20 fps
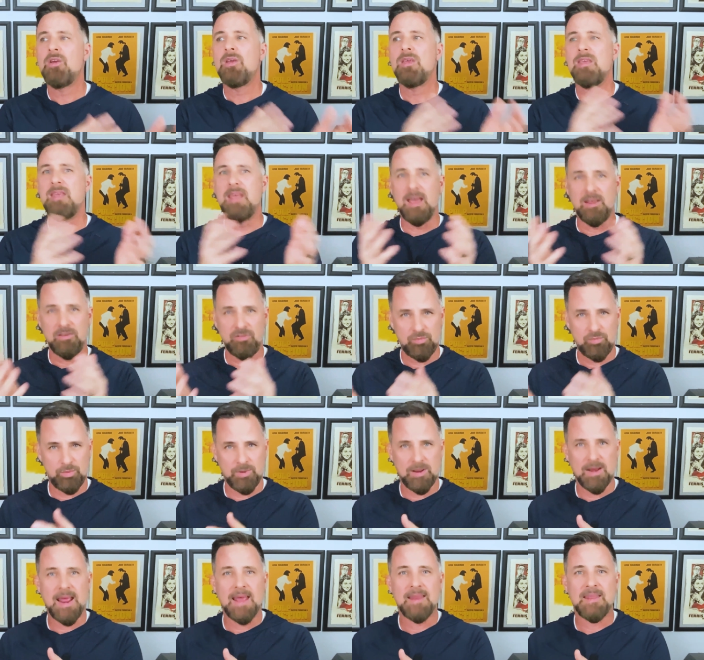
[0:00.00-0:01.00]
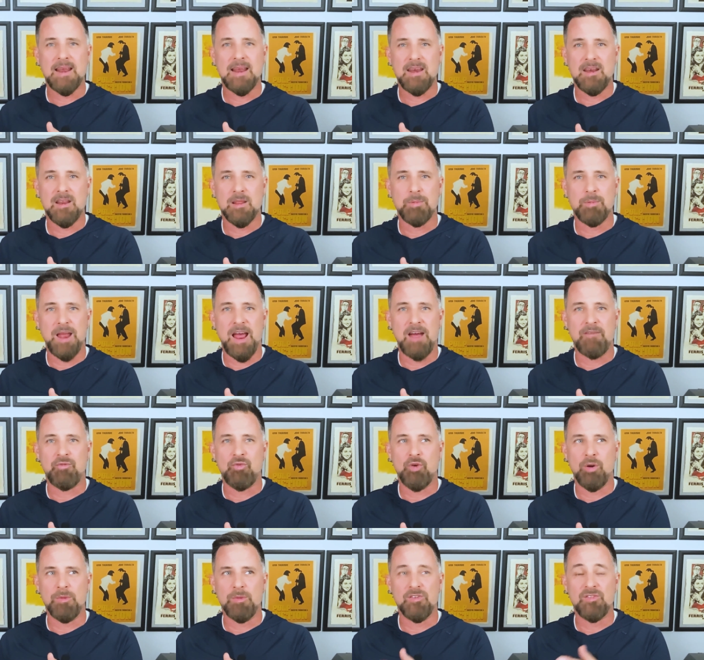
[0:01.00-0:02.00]
Yes, we can add that into the
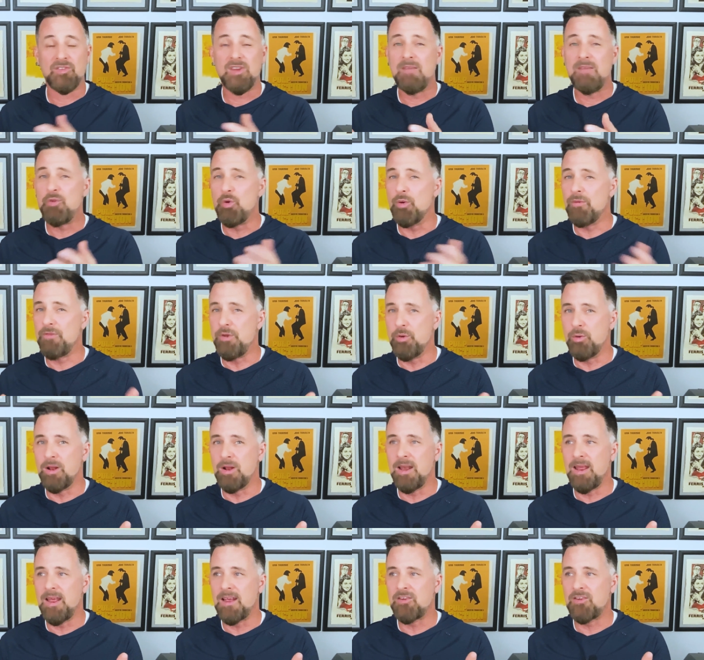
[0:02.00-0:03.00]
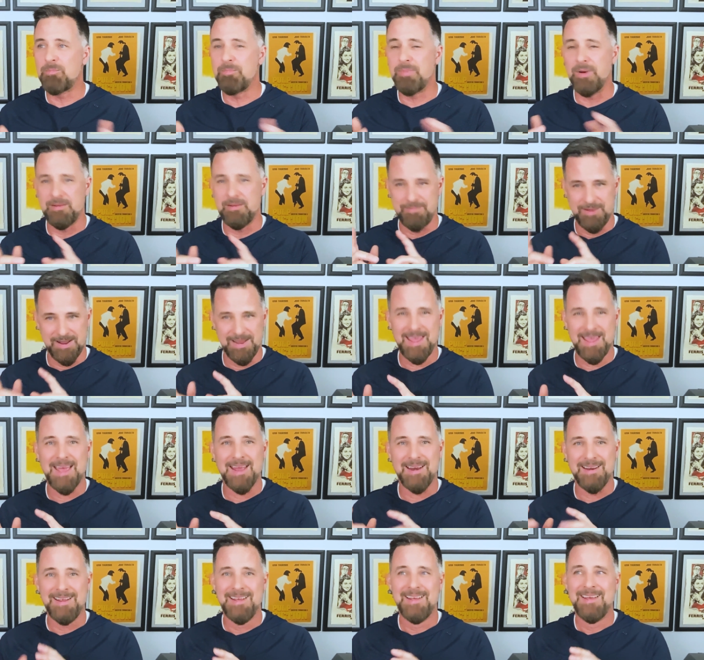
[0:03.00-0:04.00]
platform and save you a few clicks, but
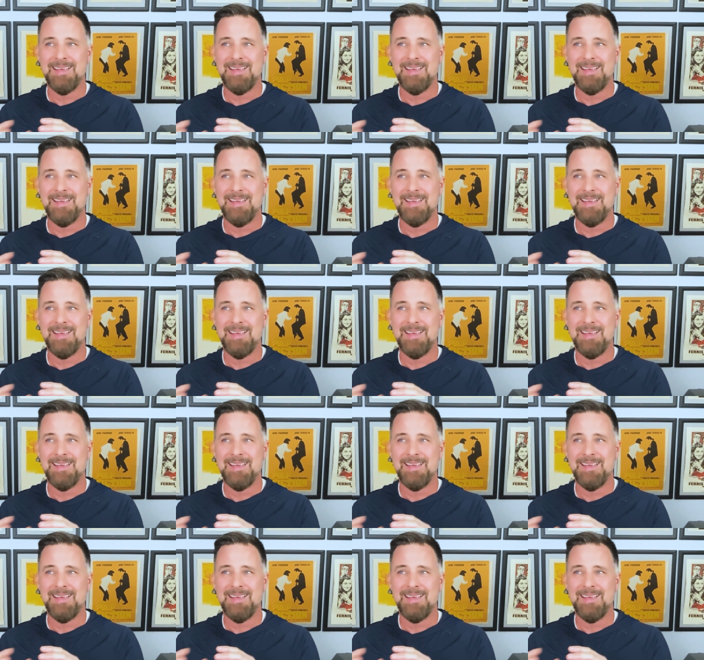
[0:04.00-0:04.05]
again,